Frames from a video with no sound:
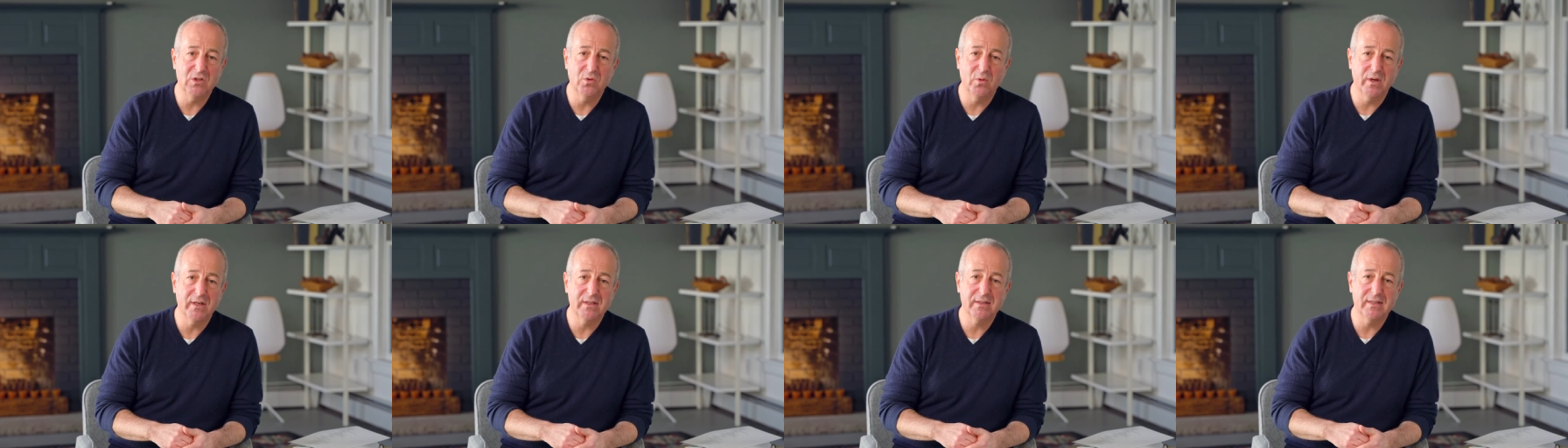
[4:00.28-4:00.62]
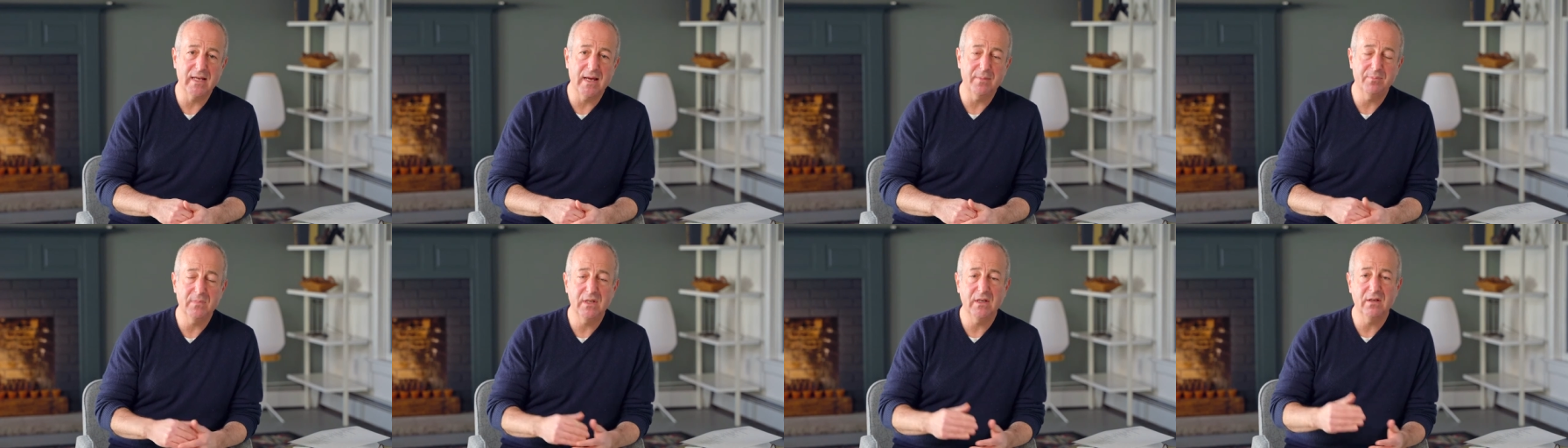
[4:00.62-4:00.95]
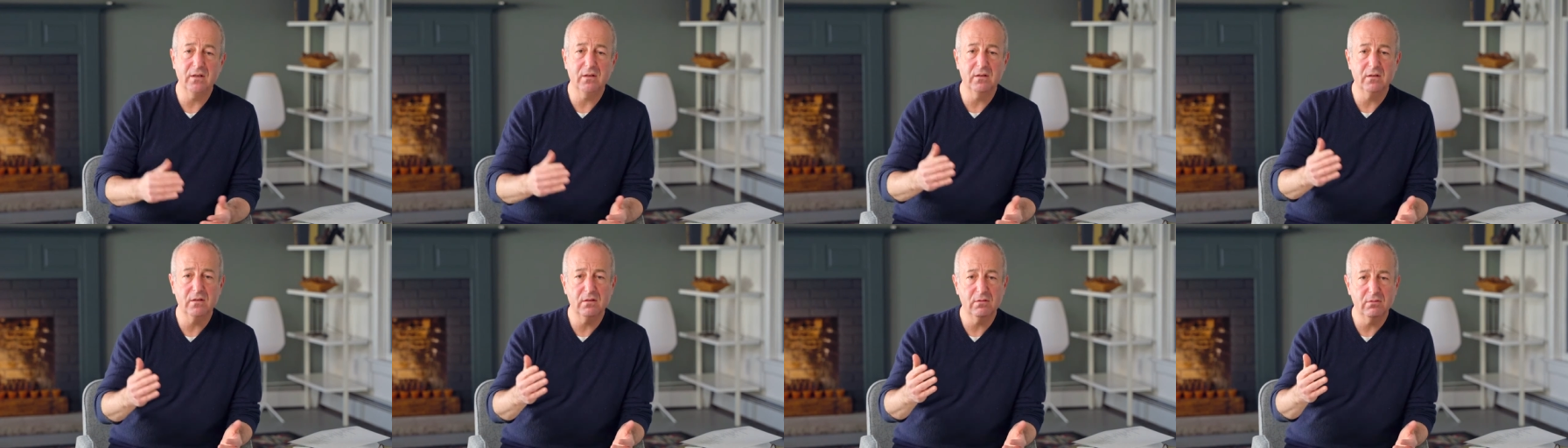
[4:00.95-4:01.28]
accept it.
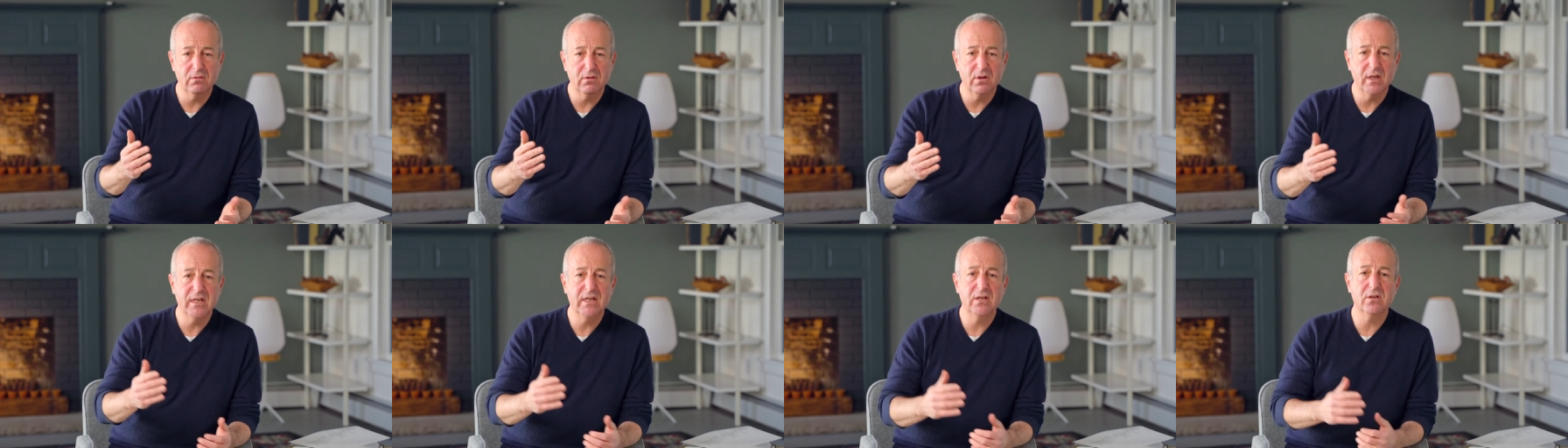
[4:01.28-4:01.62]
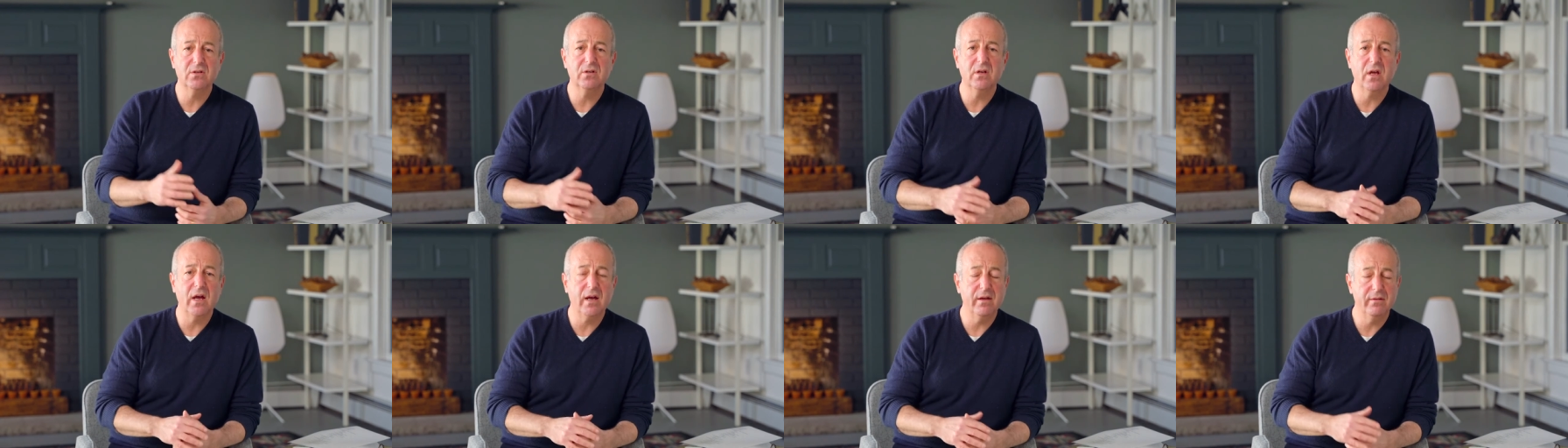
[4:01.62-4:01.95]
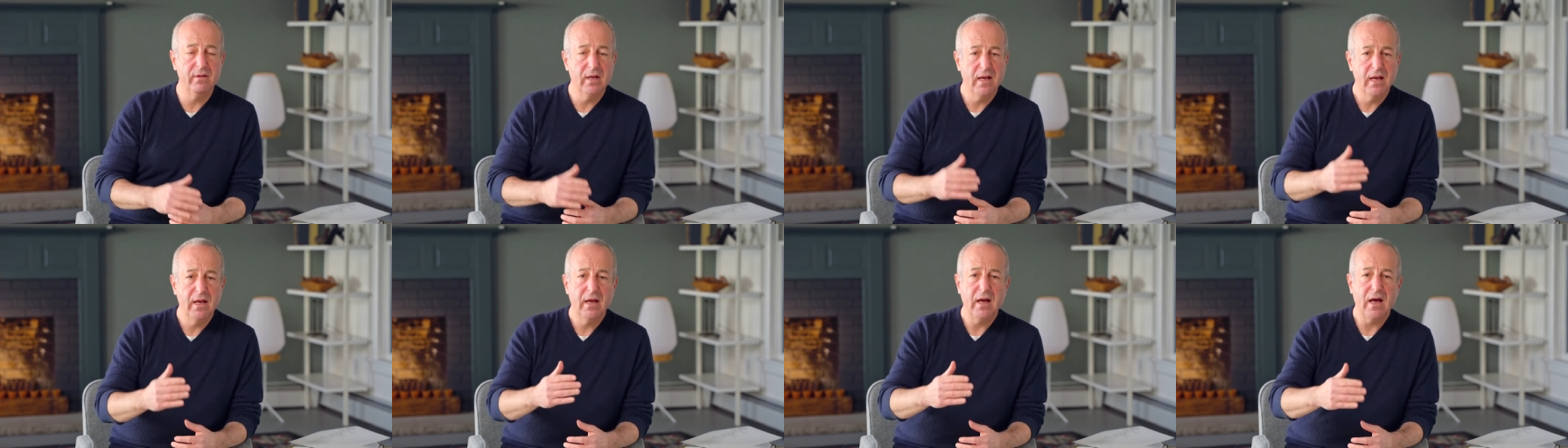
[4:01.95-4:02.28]
And here, uh,
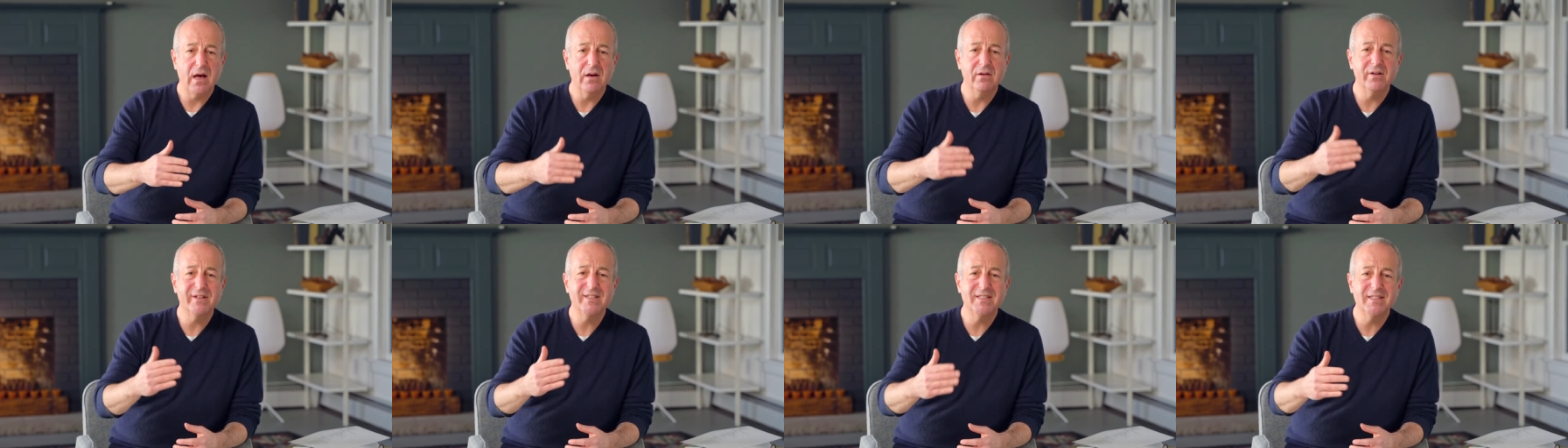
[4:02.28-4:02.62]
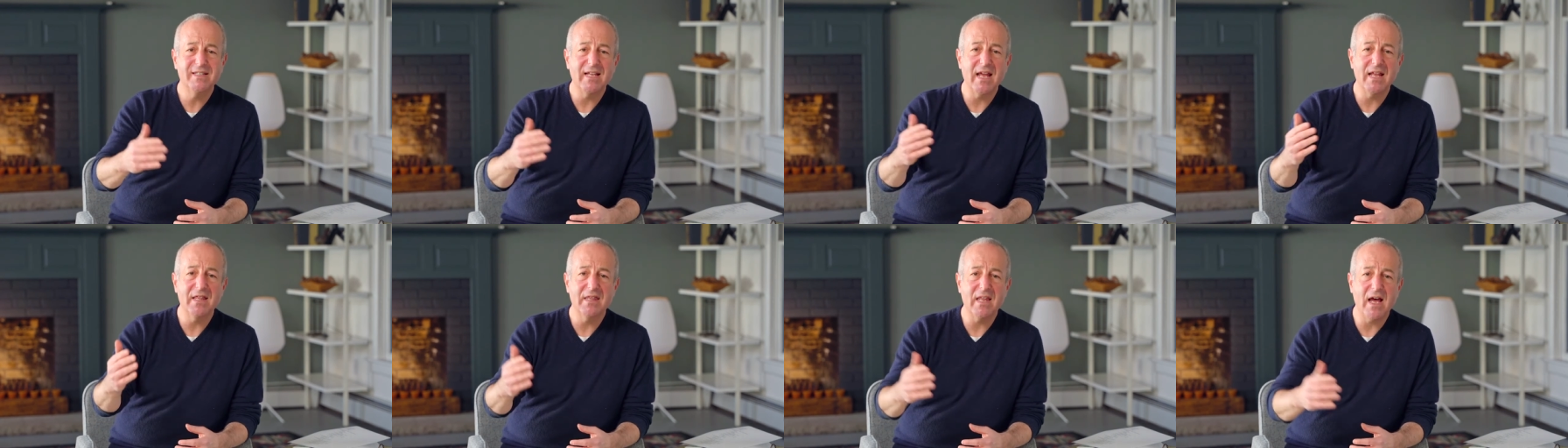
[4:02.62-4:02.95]
I'll extend the